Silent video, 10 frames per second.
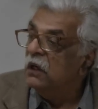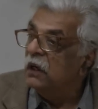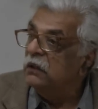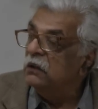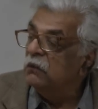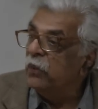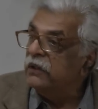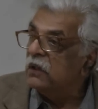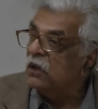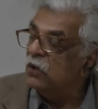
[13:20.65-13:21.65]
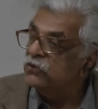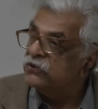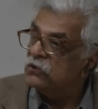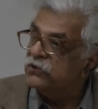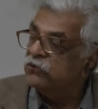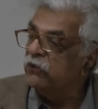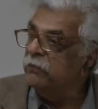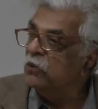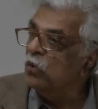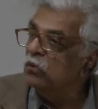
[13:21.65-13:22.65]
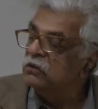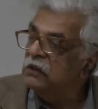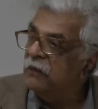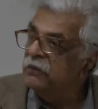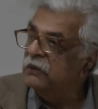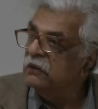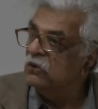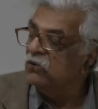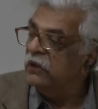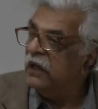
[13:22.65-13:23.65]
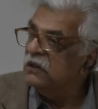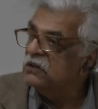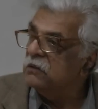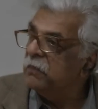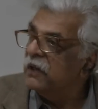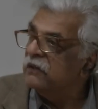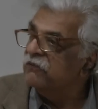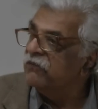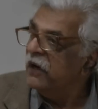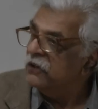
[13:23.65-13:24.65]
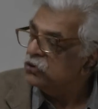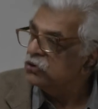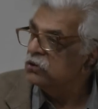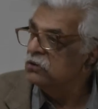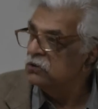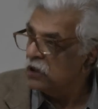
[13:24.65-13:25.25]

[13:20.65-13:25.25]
and with a coastal strip called Lebanon created by the French,